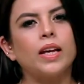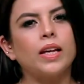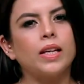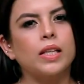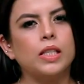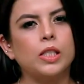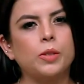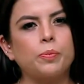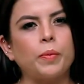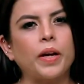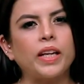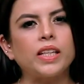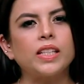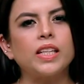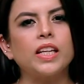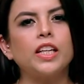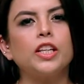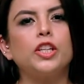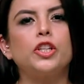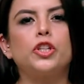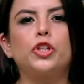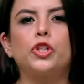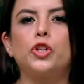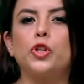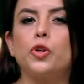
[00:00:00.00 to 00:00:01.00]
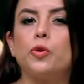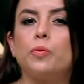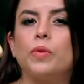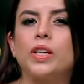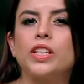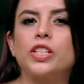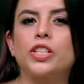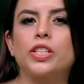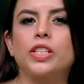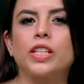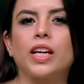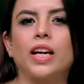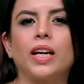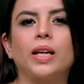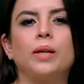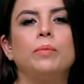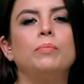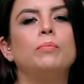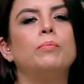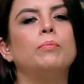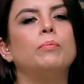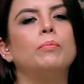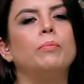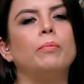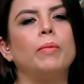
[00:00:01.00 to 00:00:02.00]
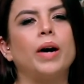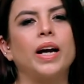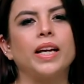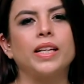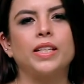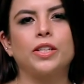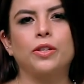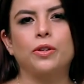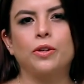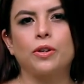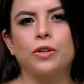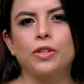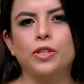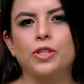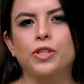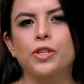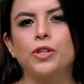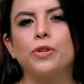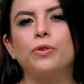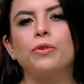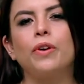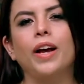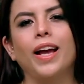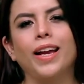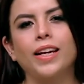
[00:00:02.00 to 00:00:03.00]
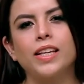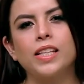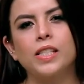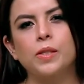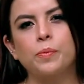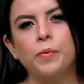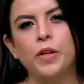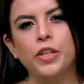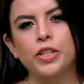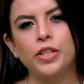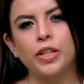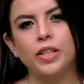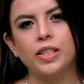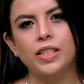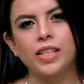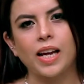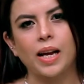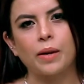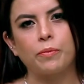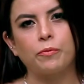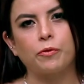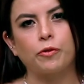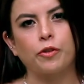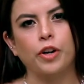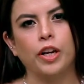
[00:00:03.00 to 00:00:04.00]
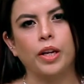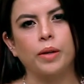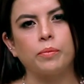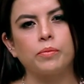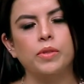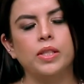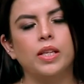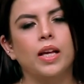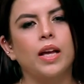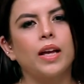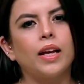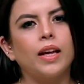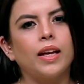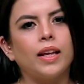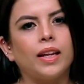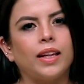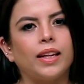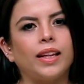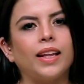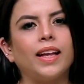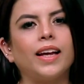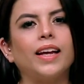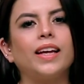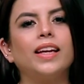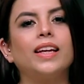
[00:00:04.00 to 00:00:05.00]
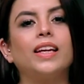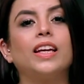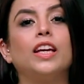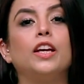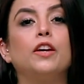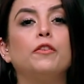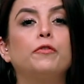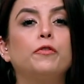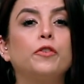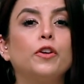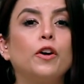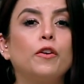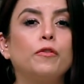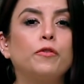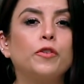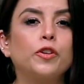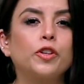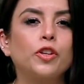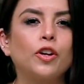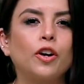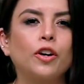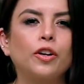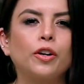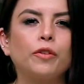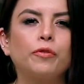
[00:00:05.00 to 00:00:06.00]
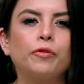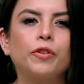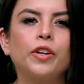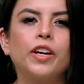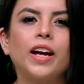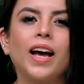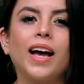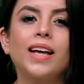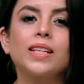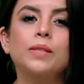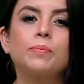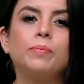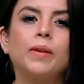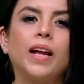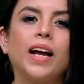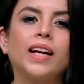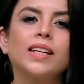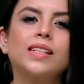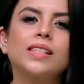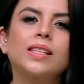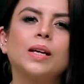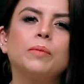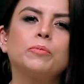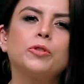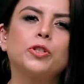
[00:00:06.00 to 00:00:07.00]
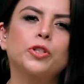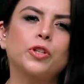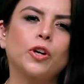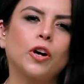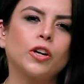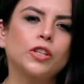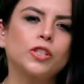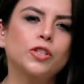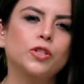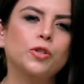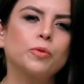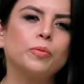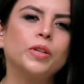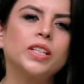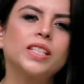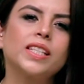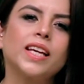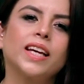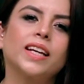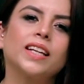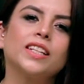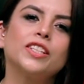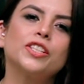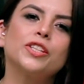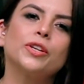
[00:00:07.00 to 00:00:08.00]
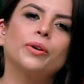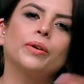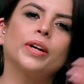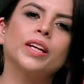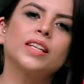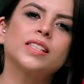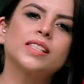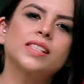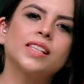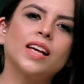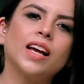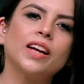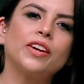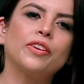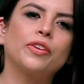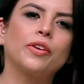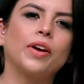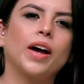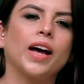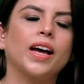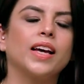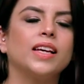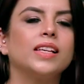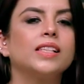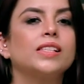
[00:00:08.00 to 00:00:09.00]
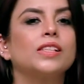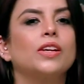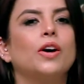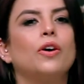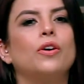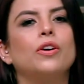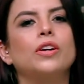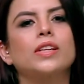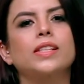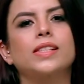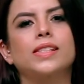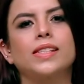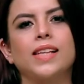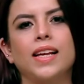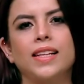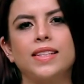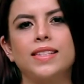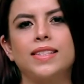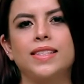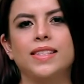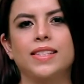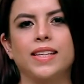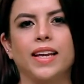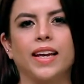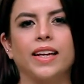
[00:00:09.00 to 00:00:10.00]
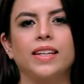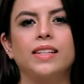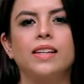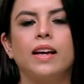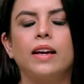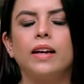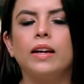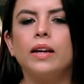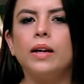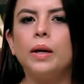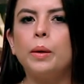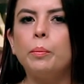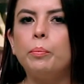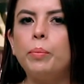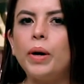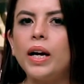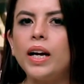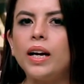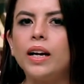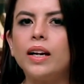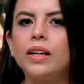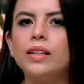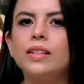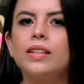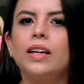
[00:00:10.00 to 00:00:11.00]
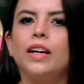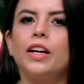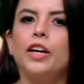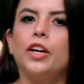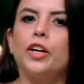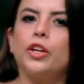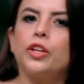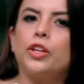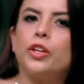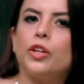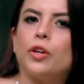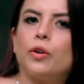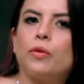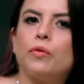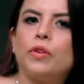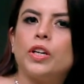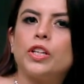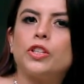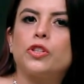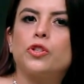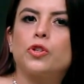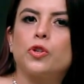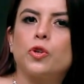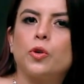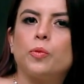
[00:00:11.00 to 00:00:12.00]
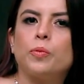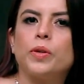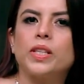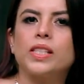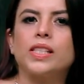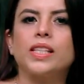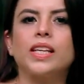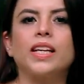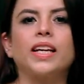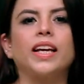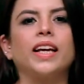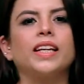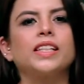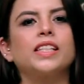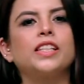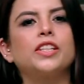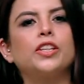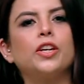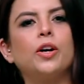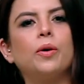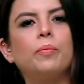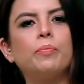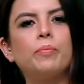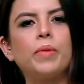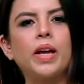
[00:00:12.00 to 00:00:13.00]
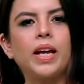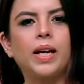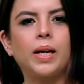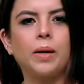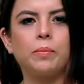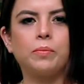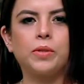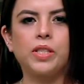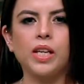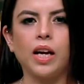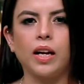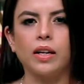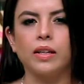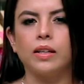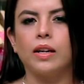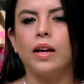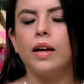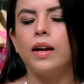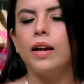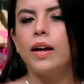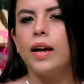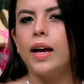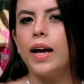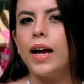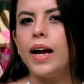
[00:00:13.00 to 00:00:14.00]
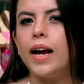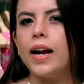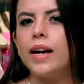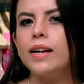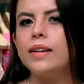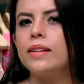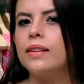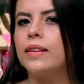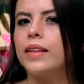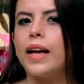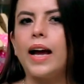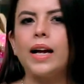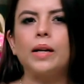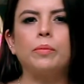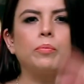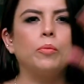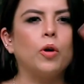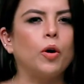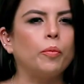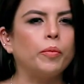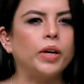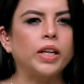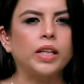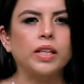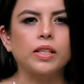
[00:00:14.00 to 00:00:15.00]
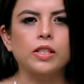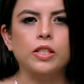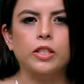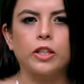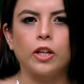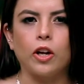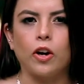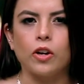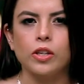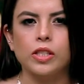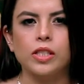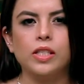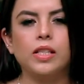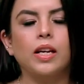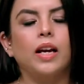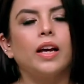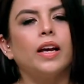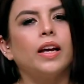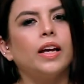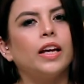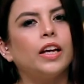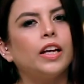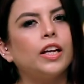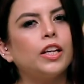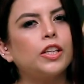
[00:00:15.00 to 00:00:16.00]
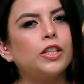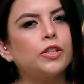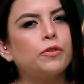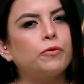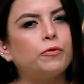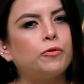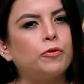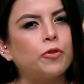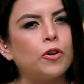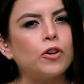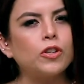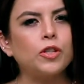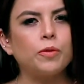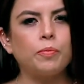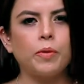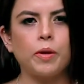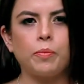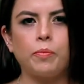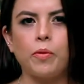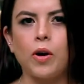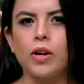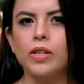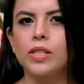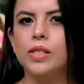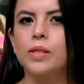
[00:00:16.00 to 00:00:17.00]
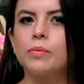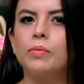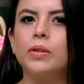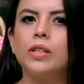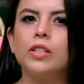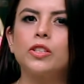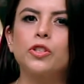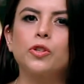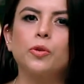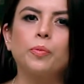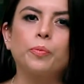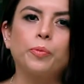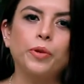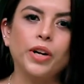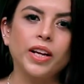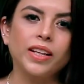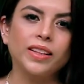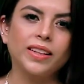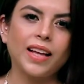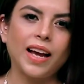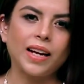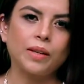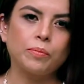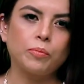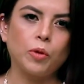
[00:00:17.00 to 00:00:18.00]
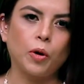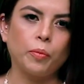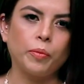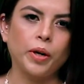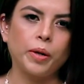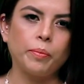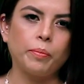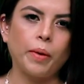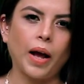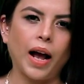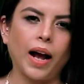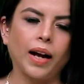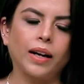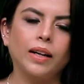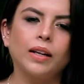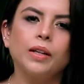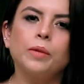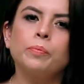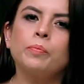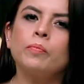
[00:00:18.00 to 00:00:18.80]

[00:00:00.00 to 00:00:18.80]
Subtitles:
Spending too much time might cost you any special time frames. Like if your photographer has planned some shots to be taken during sunrise or sunset, but you were too busy getting your makeup done and that moment is lost. It won't be possible to bring that moment back.